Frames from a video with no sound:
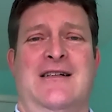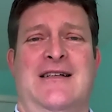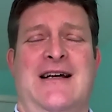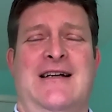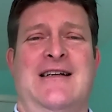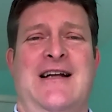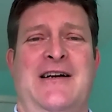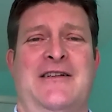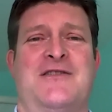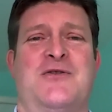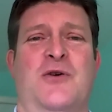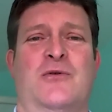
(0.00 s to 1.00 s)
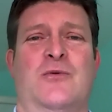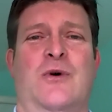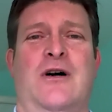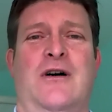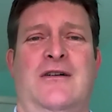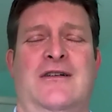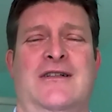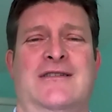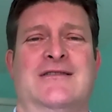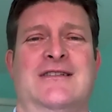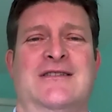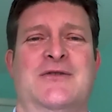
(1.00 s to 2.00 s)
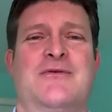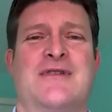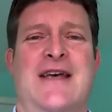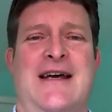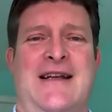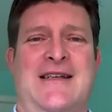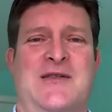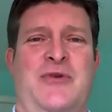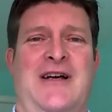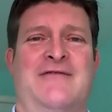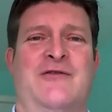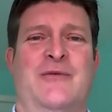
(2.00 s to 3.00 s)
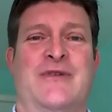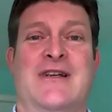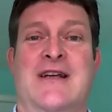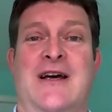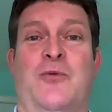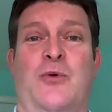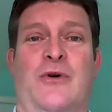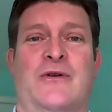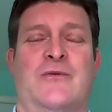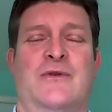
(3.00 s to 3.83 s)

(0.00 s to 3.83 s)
I caddied out at Stonewall and used that as a platform to network,